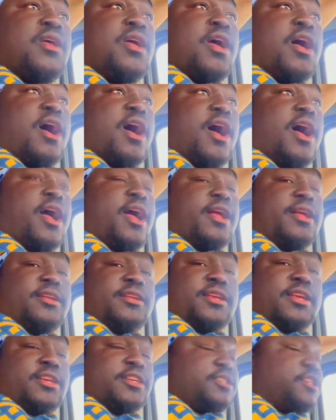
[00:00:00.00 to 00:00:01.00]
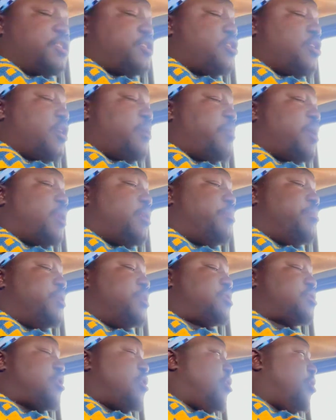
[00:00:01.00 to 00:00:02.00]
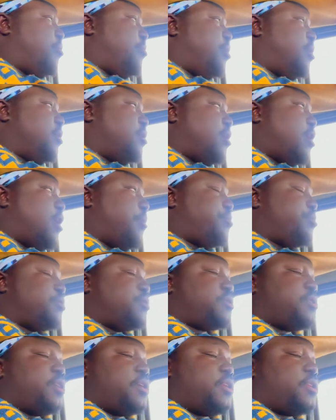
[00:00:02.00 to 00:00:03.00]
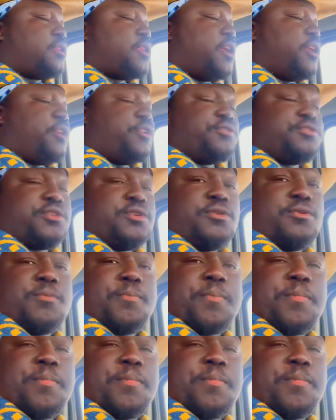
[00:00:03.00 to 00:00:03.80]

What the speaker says: All right. Yeah. Sorry about the missed call, man. I appreciate it. Thank you, sir.